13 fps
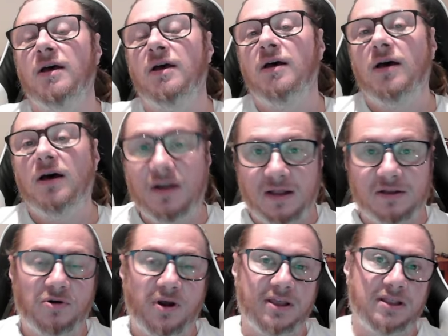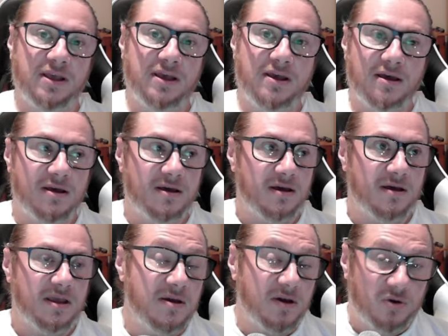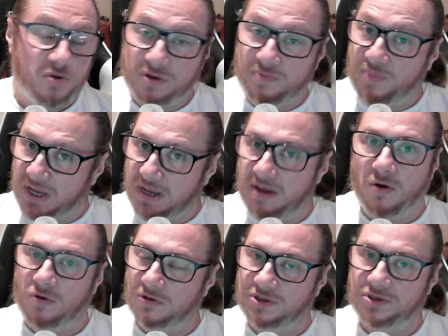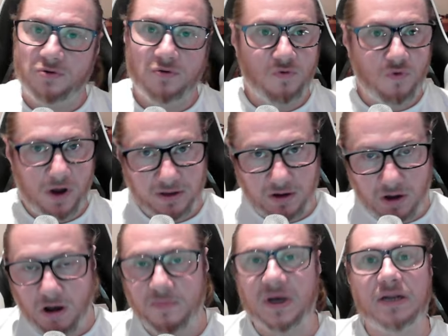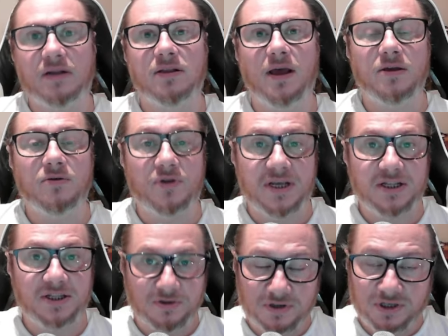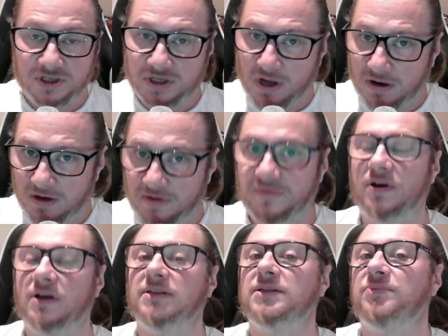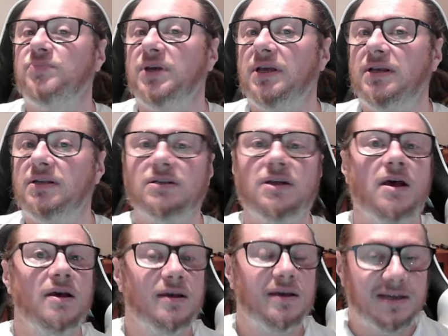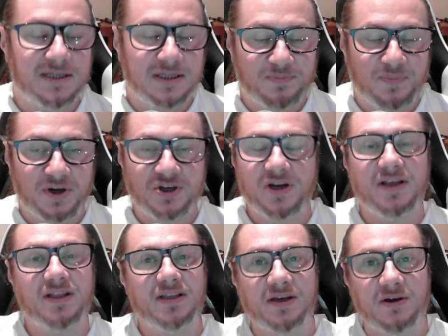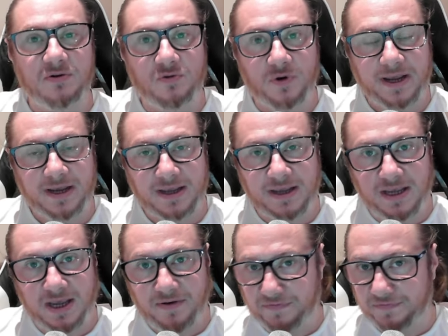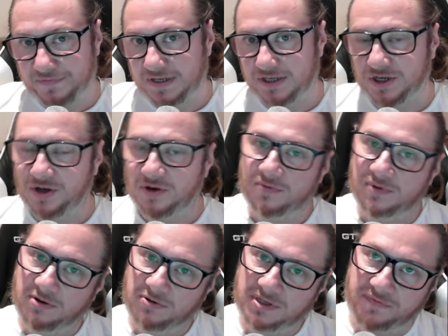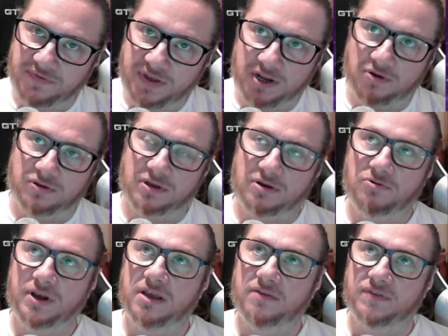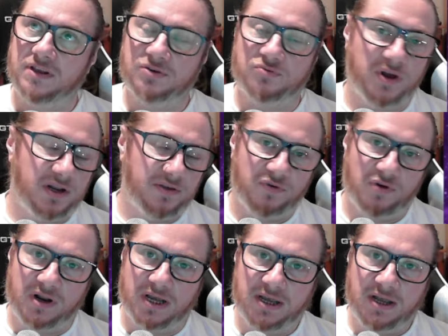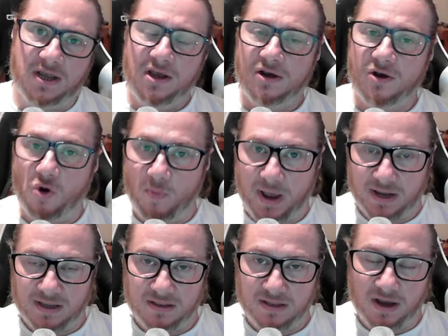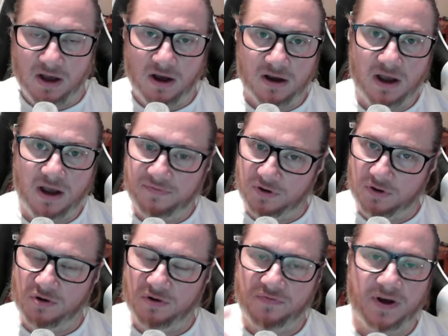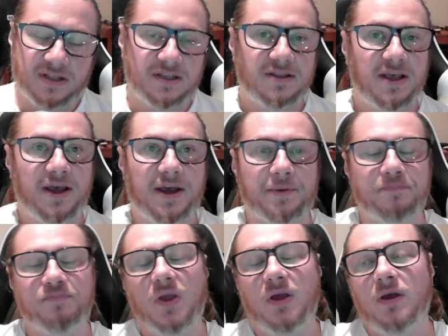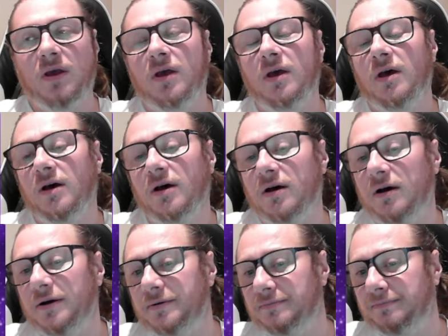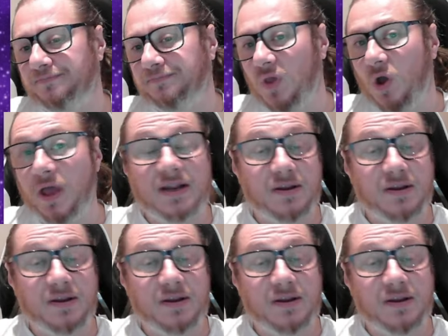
Another idea, uh, it could be also quite common that you need to sacrifice a piece, especially in the Greek gift. So there is a video on the Greek gift as well. If you want to go back in the archive, you're going to find it there. Um, and